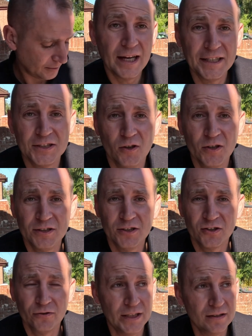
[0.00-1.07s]
And it's nice and
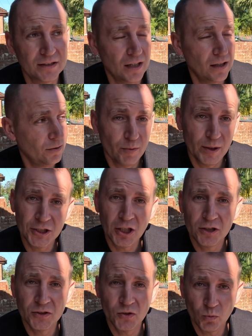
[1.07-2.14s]
discreet, so when it
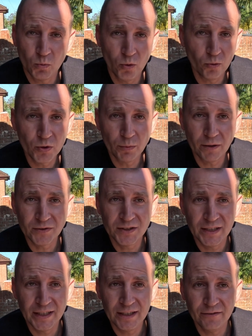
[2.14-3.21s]
charges on the wall, you won't see
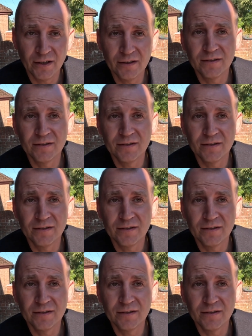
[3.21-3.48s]
it either.